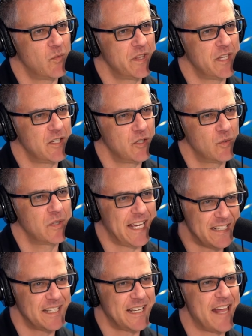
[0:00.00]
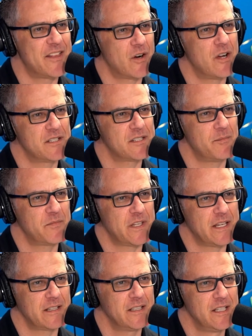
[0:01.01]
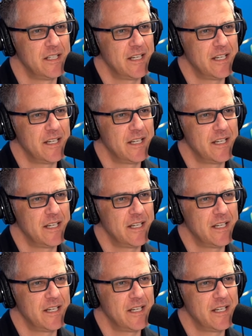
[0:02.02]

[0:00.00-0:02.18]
when they do get together on something,